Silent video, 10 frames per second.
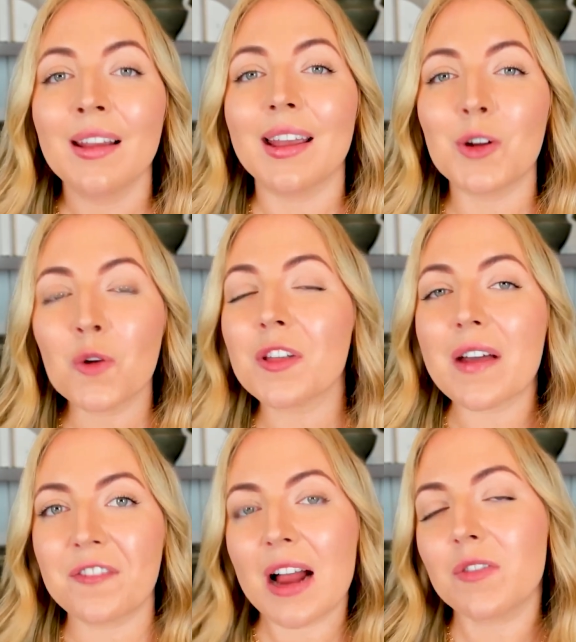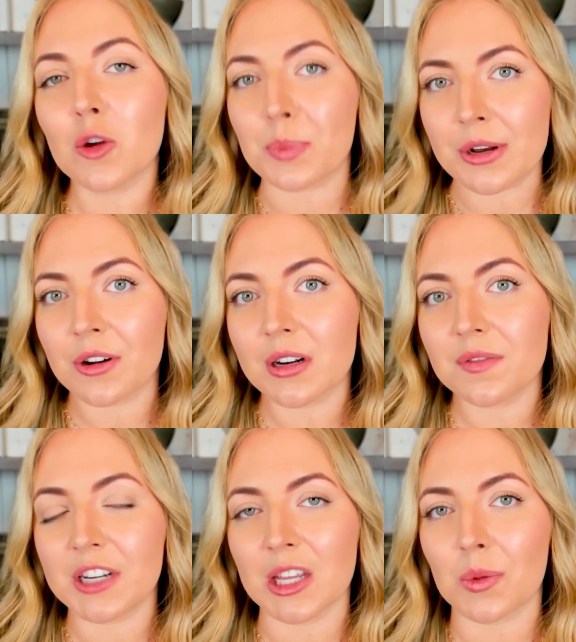And over that 5-year period of
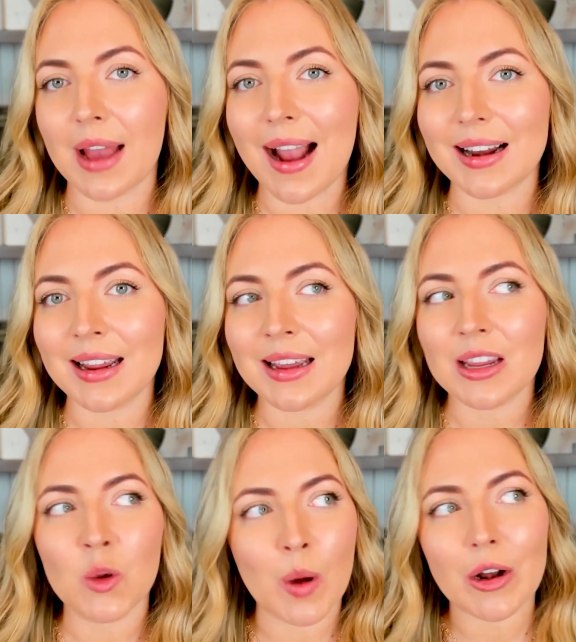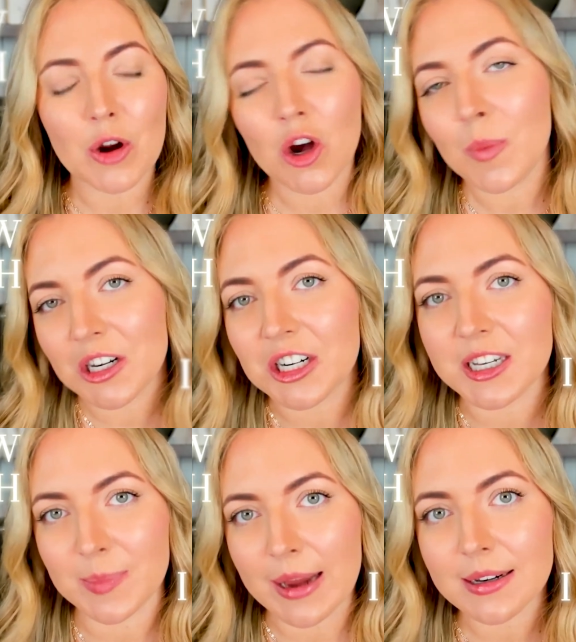dealing with acne, you want to know how much I
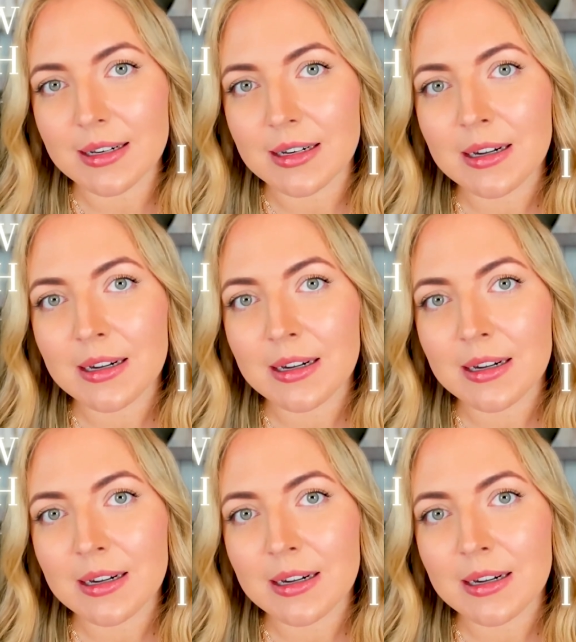spent?